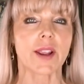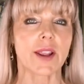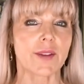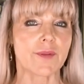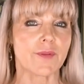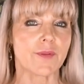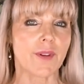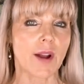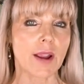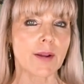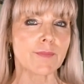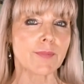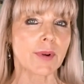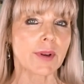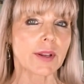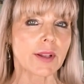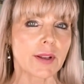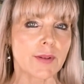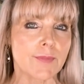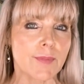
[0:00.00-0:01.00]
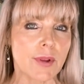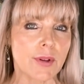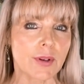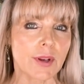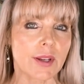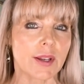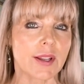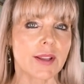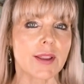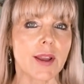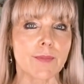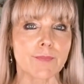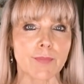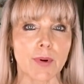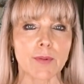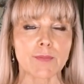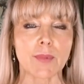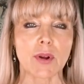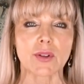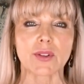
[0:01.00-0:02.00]
a vibrant community that
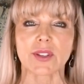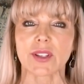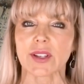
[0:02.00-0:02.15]
promotes